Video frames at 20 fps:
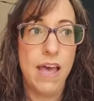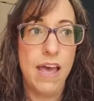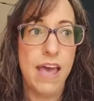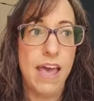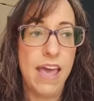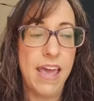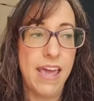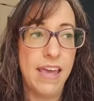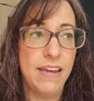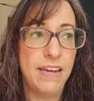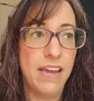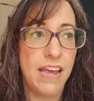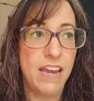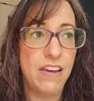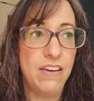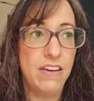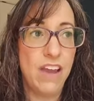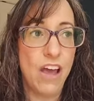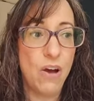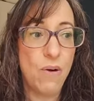and,
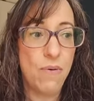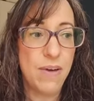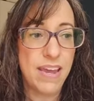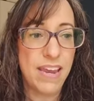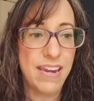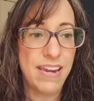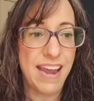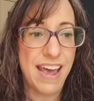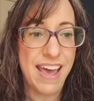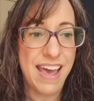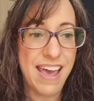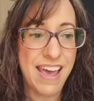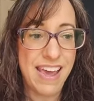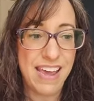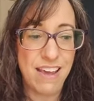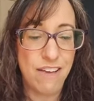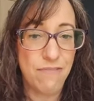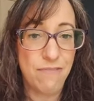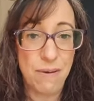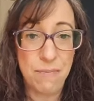and knowing,
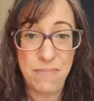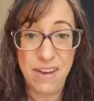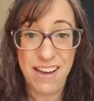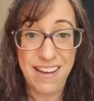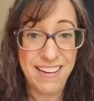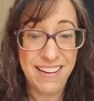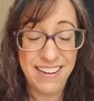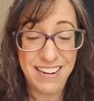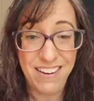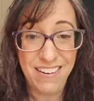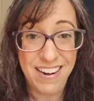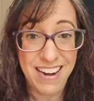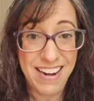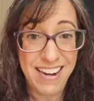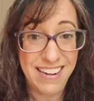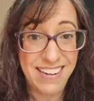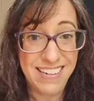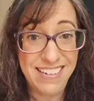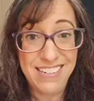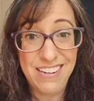hey, if I'm not
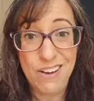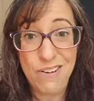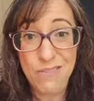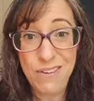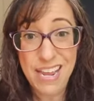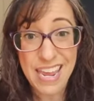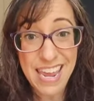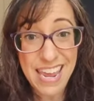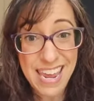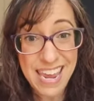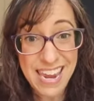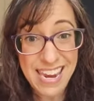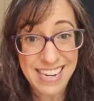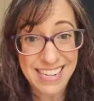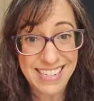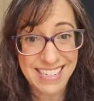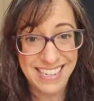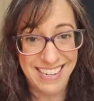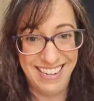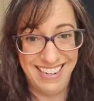hungry, don't
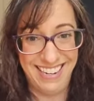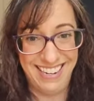eat.